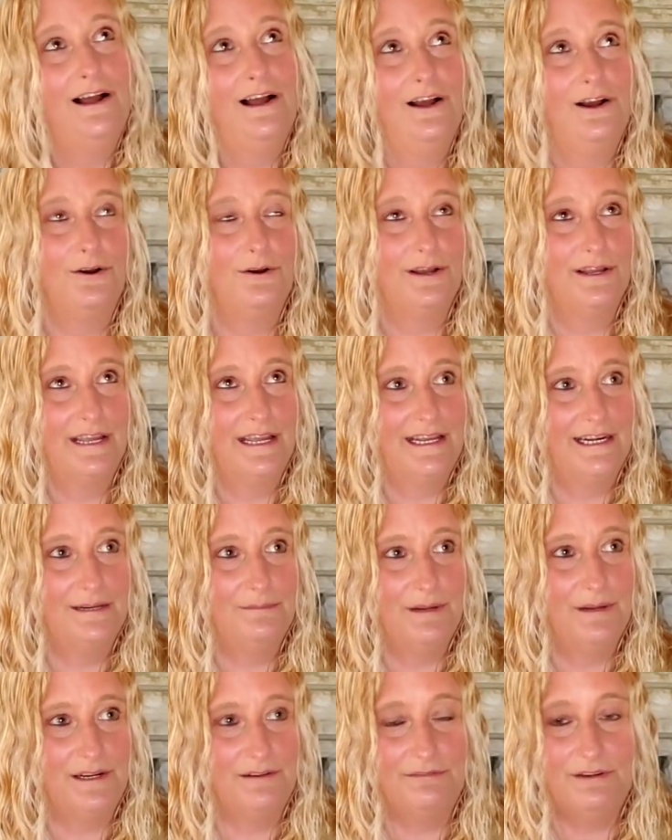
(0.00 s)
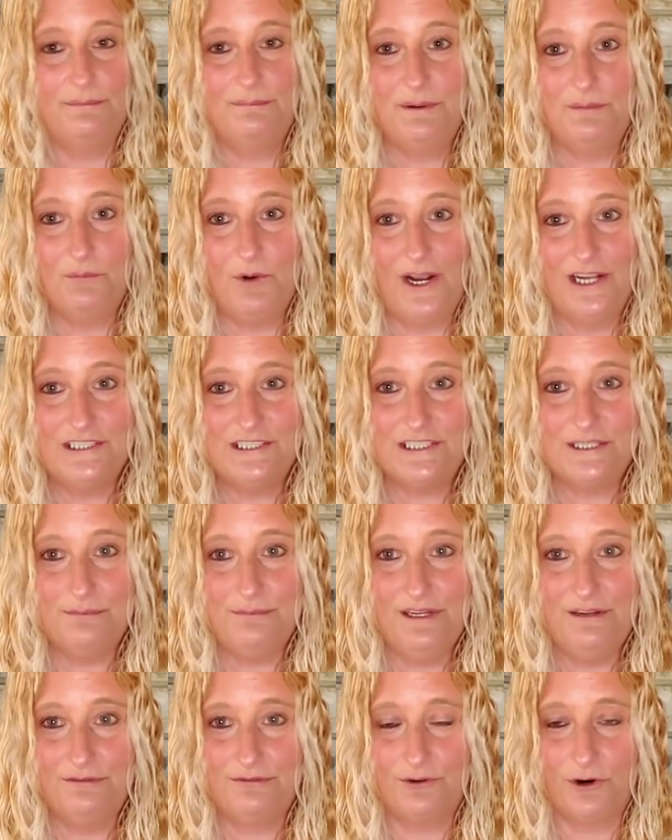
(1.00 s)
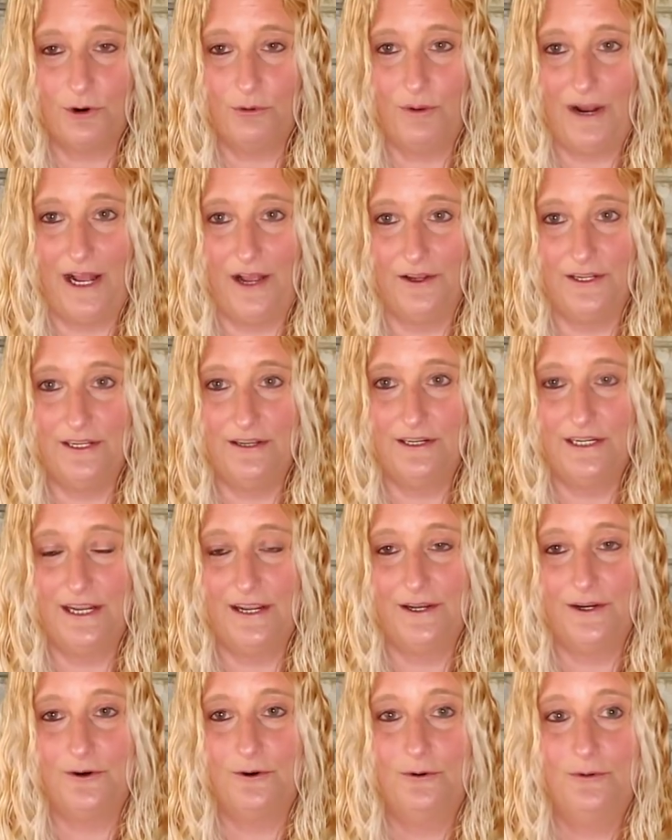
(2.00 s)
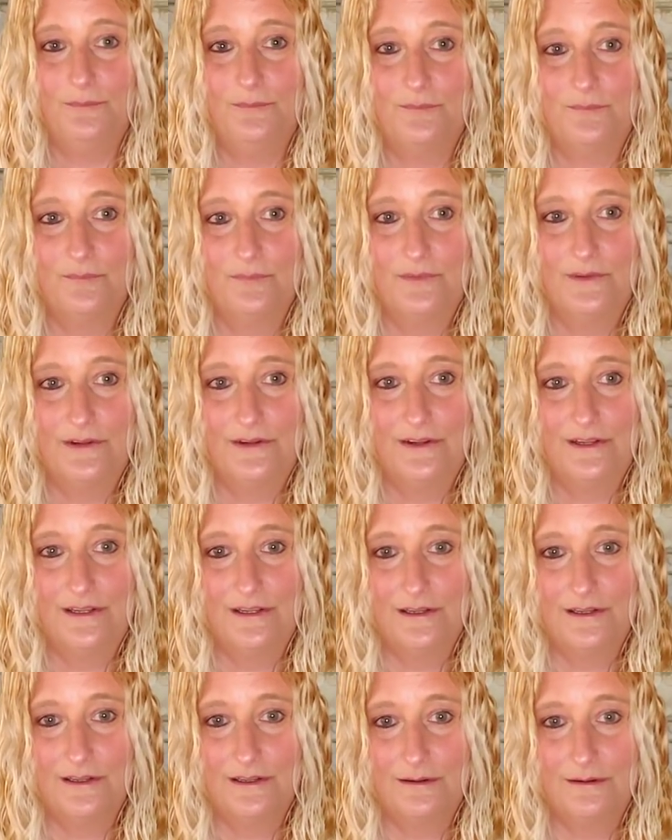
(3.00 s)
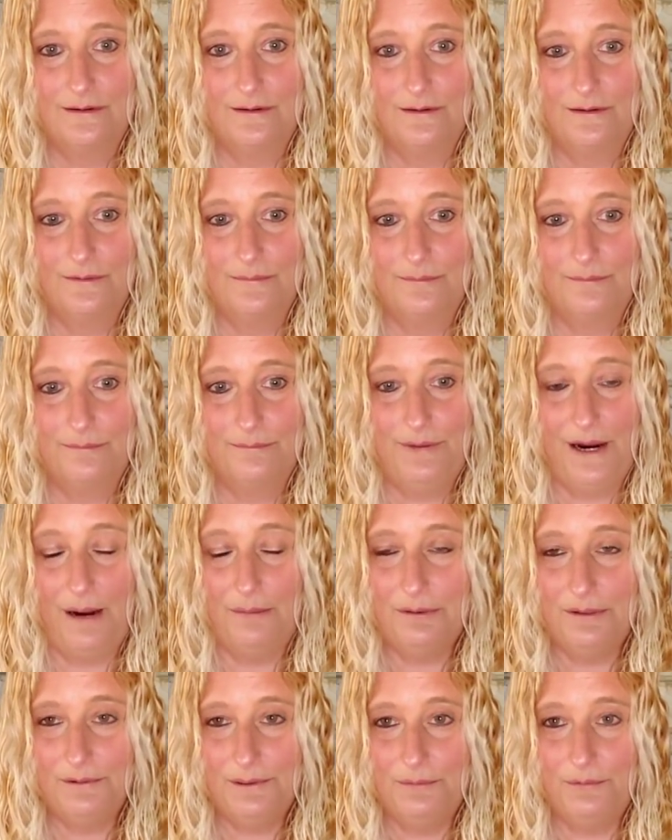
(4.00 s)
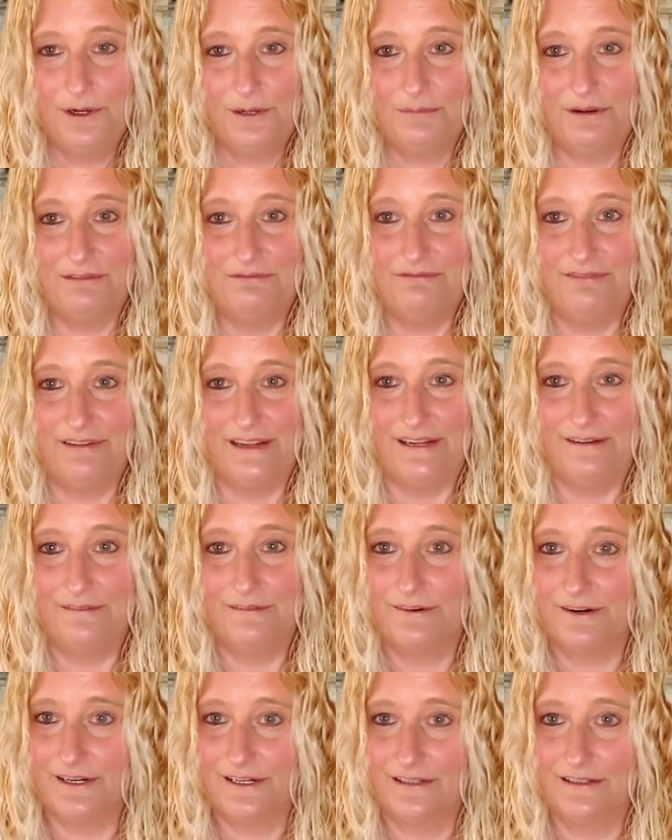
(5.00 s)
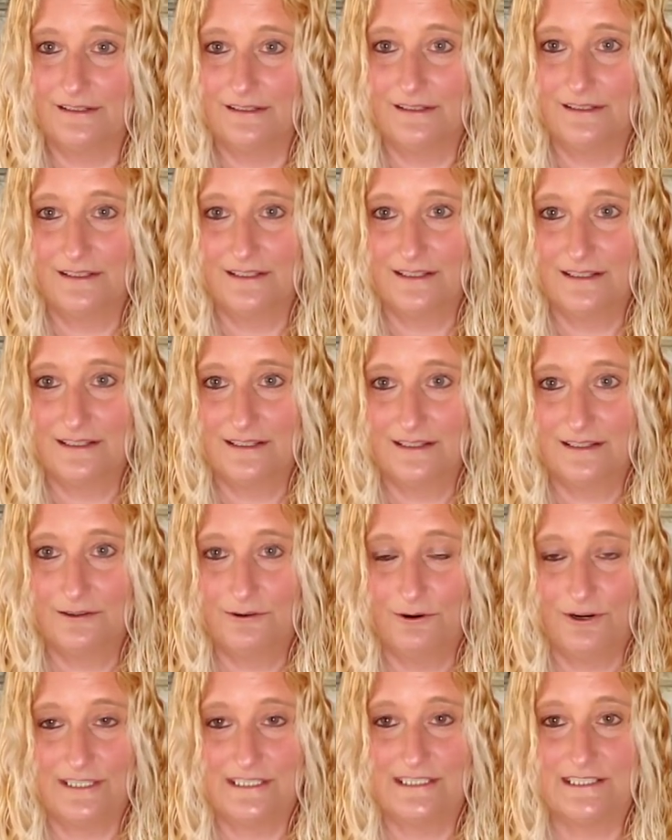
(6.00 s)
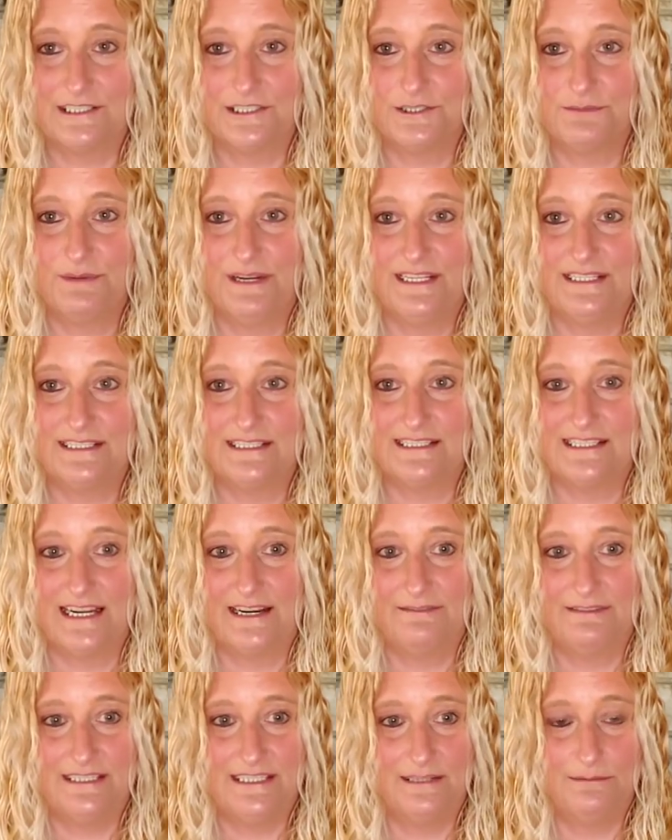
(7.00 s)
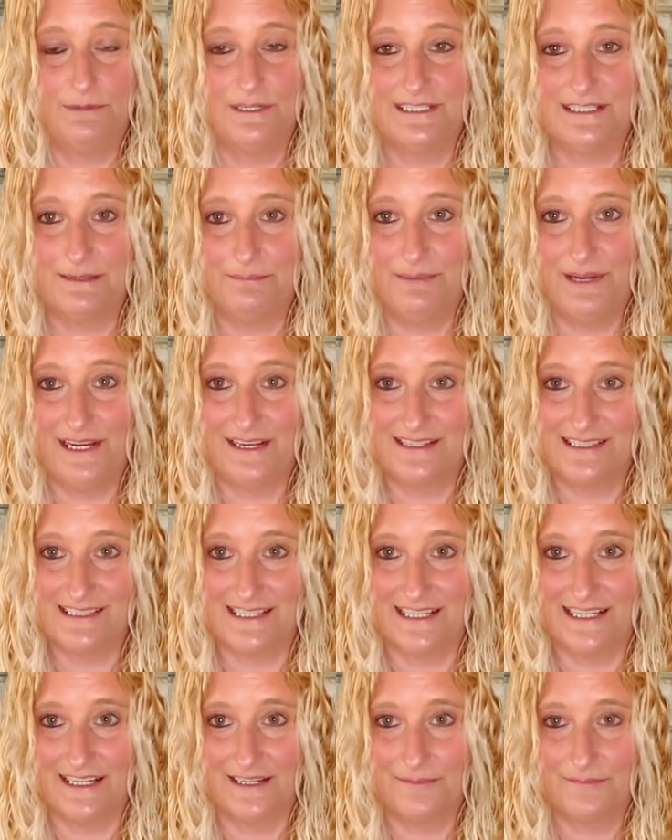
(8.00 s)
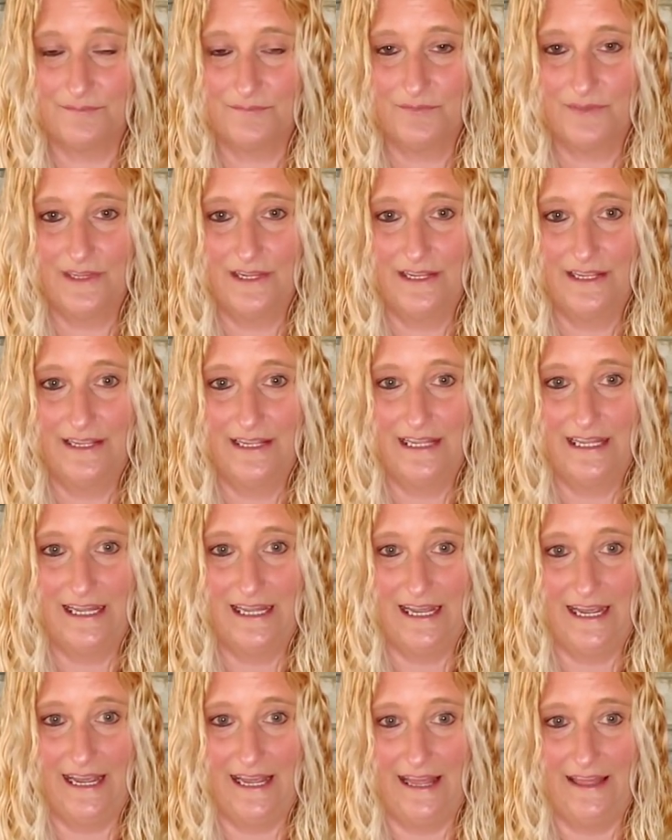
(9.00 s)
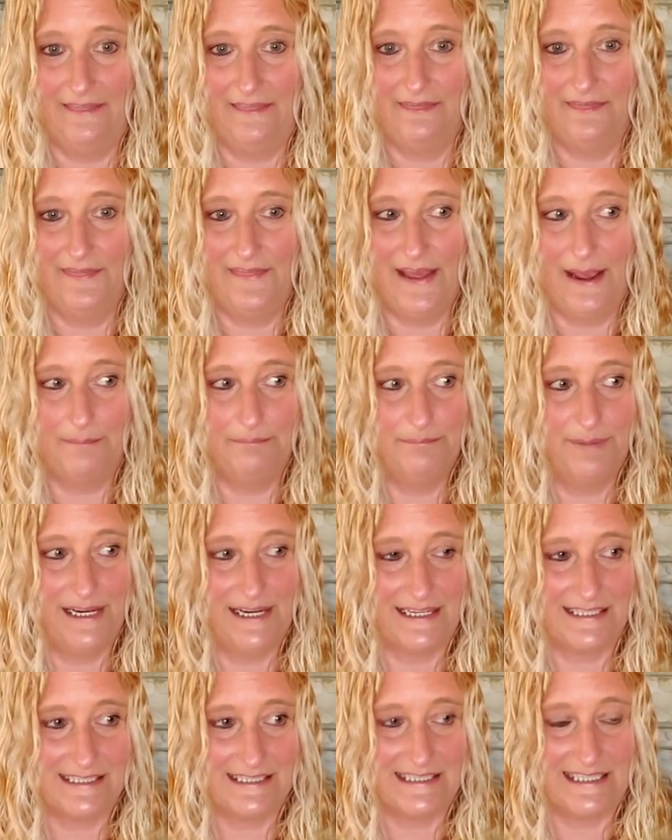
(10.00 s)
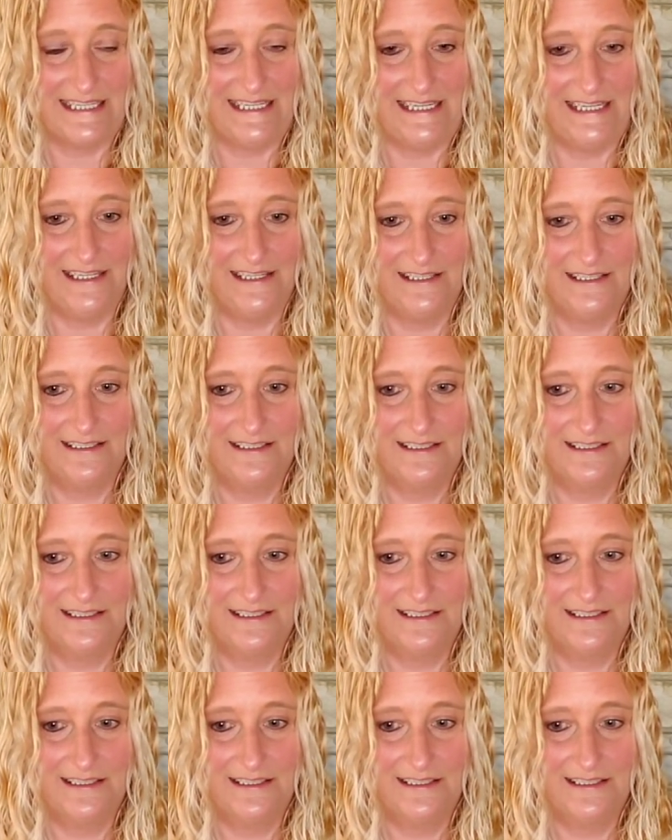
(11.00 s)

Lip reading: Oh, anybody, if you've been watching me for a while, you know, probably one of my favorite cross stitch pieces I ever did was a pixie. And that pixie